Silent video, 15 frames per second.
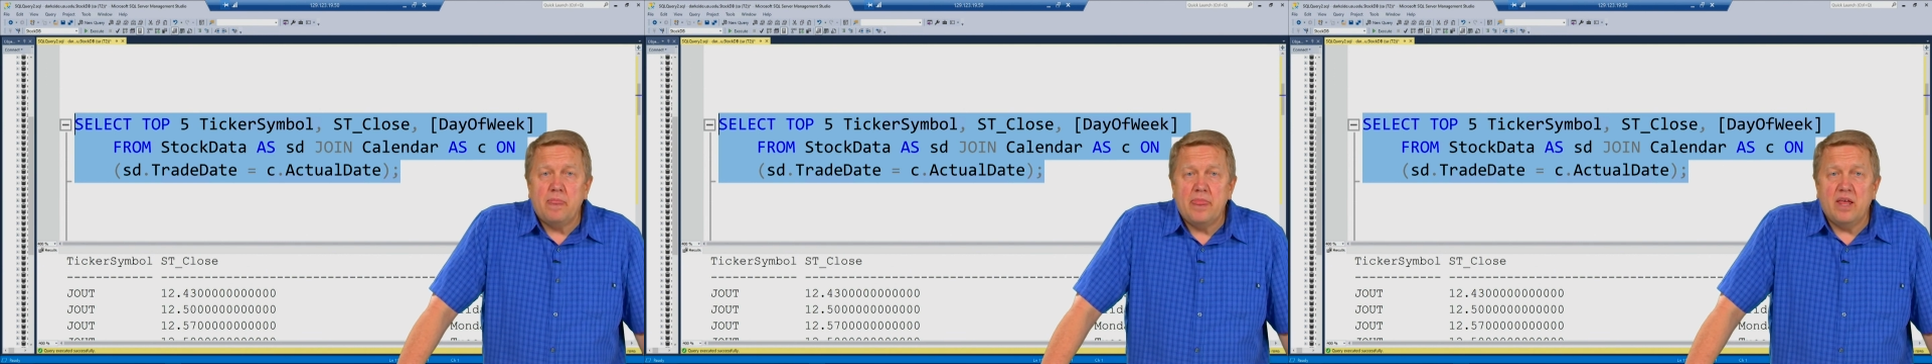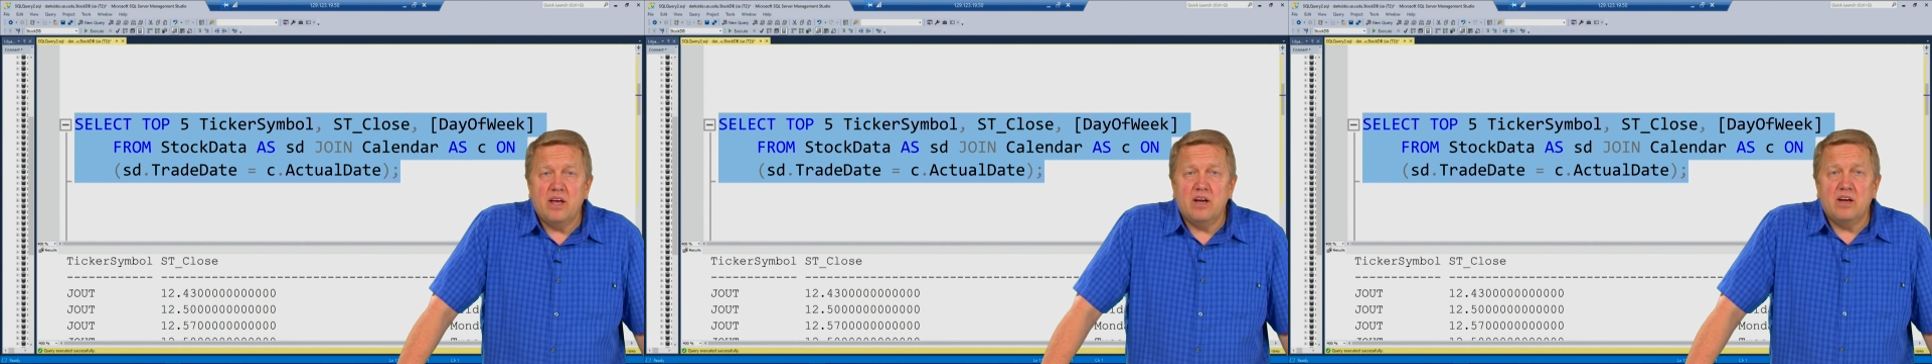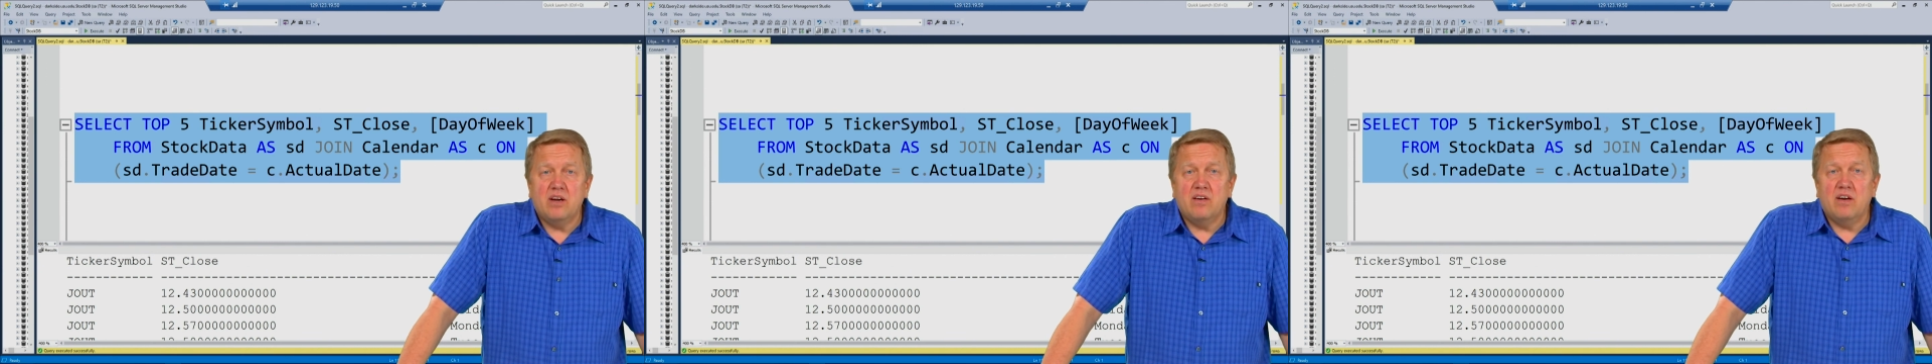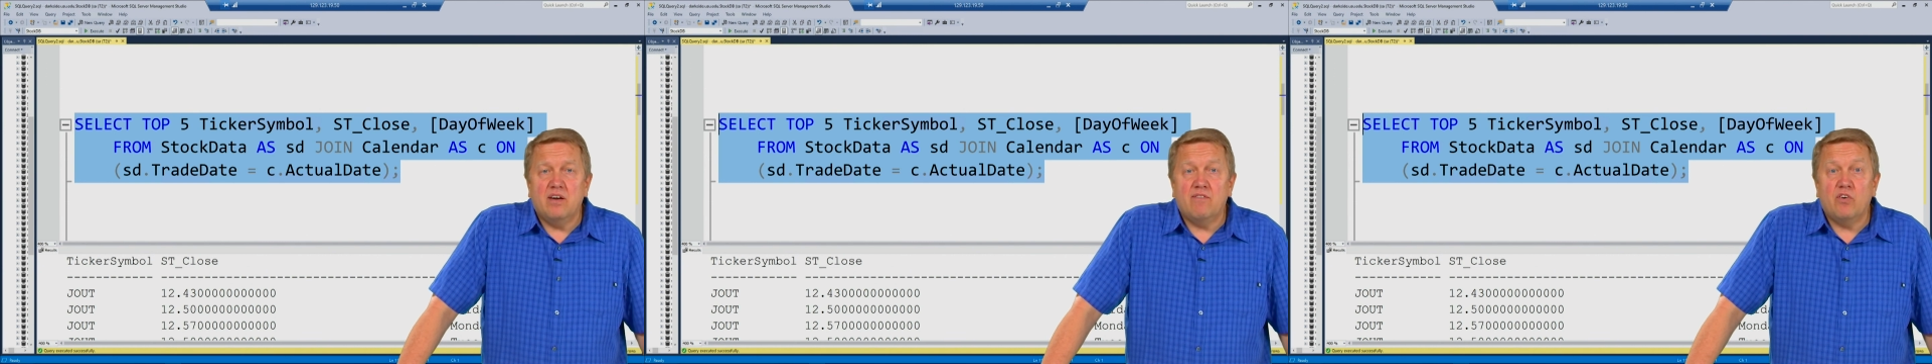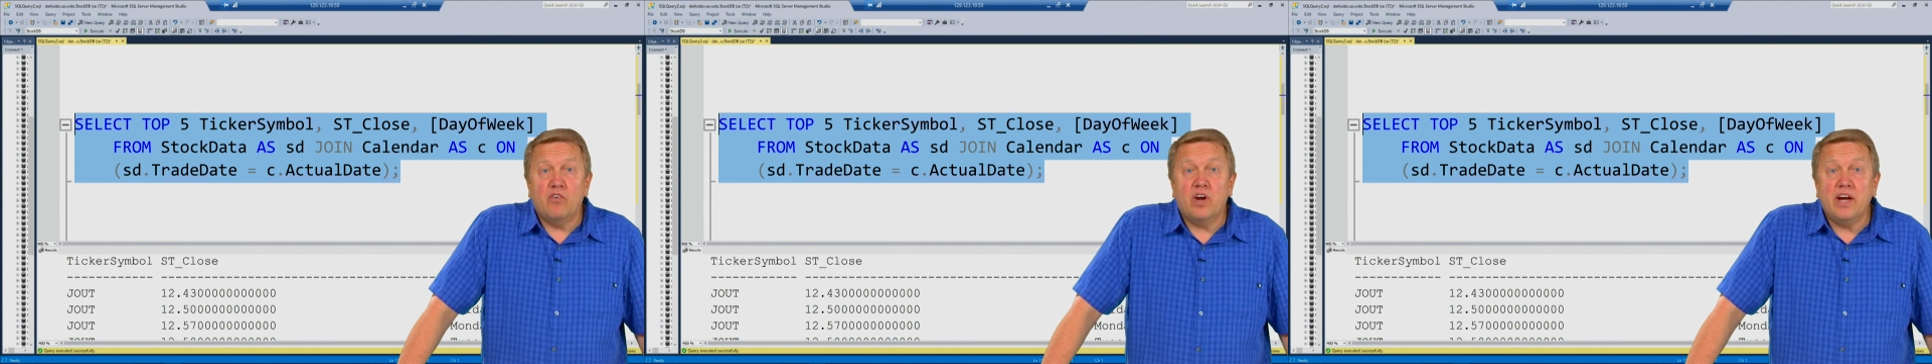a
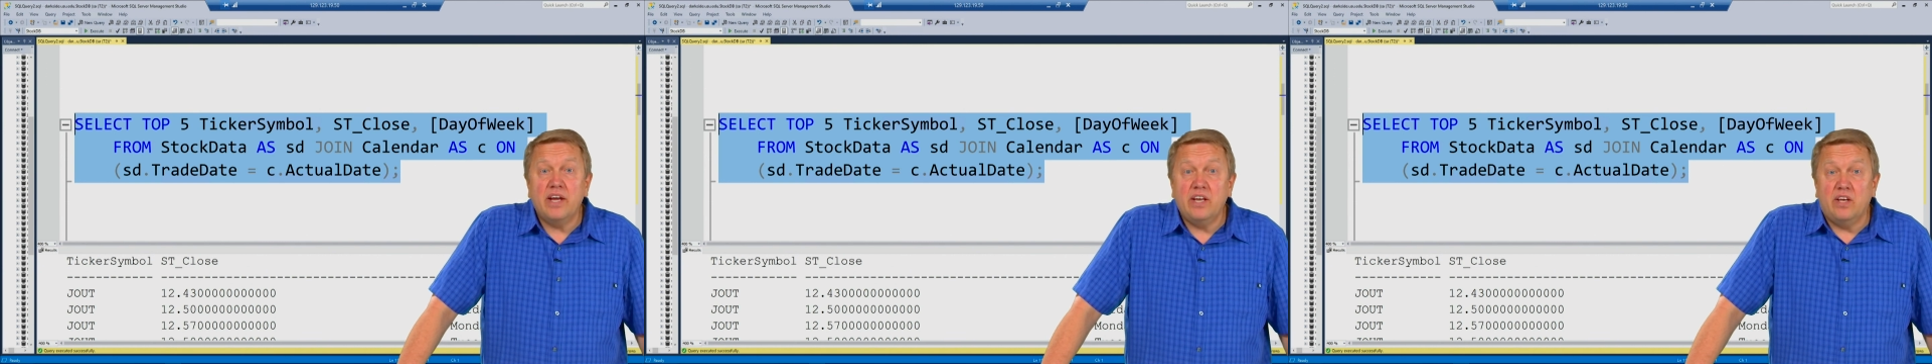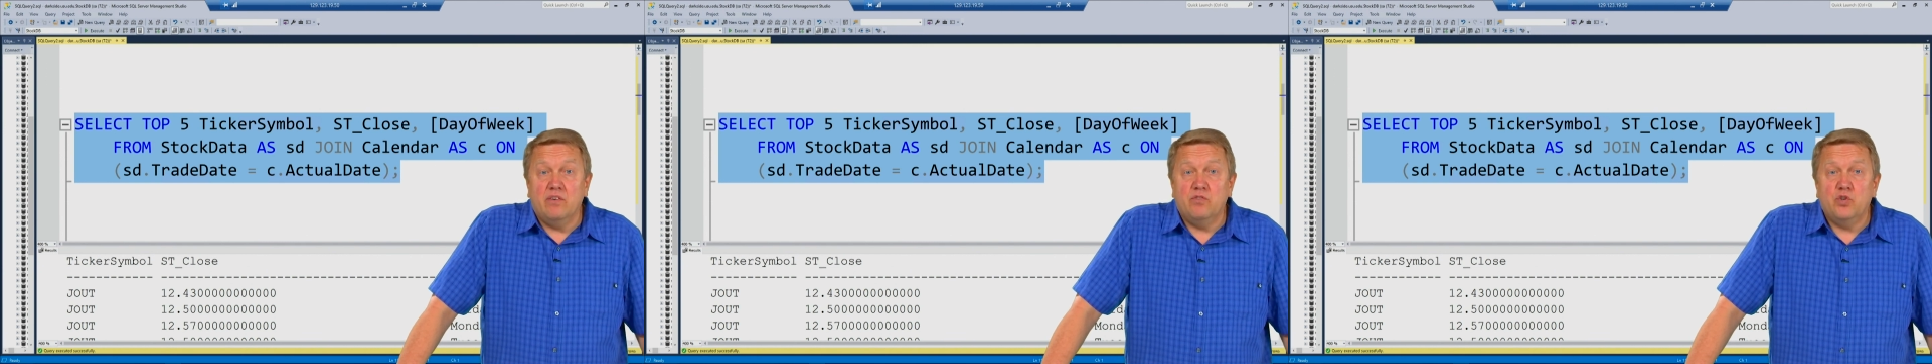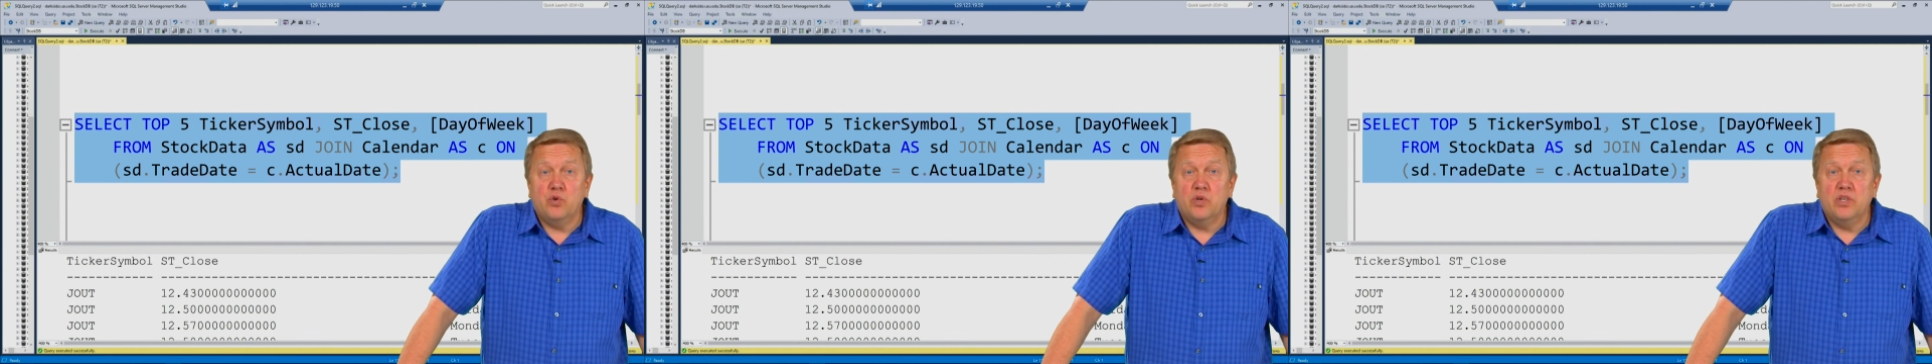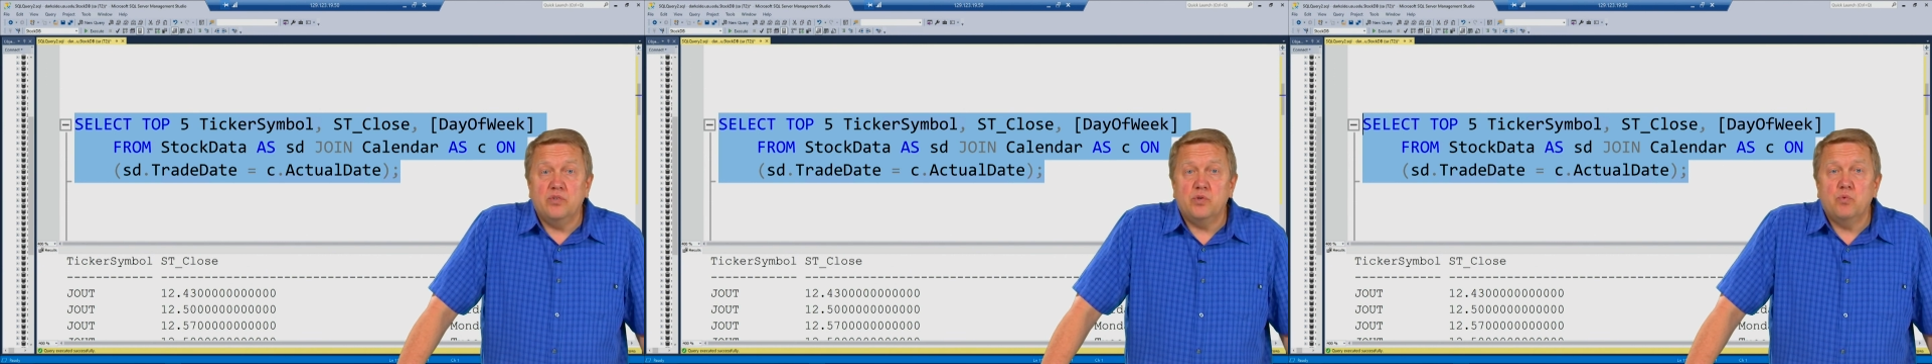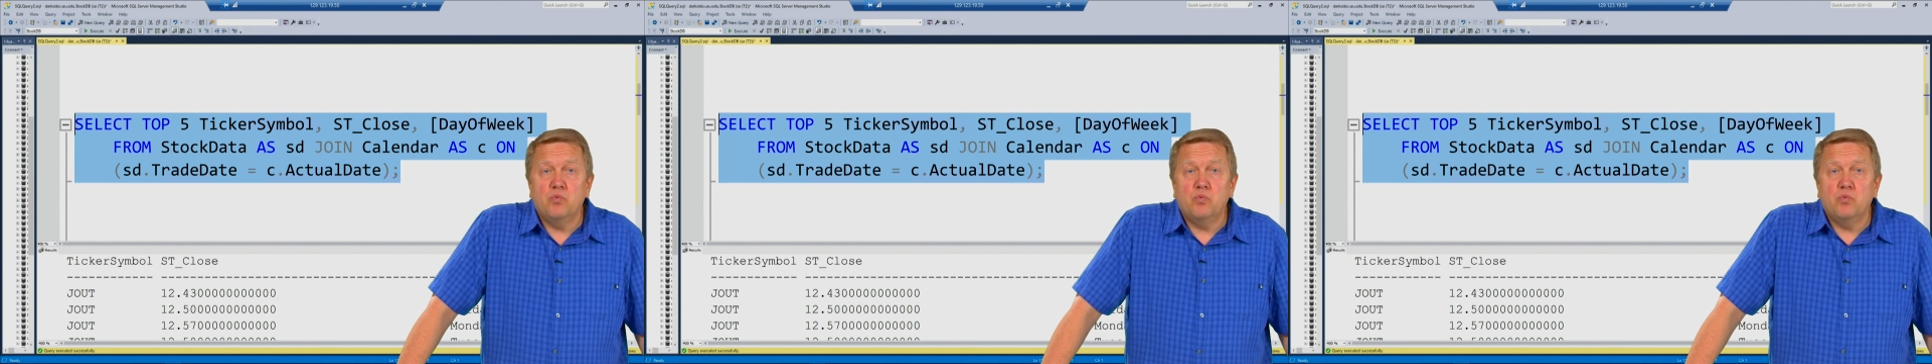variety of joins.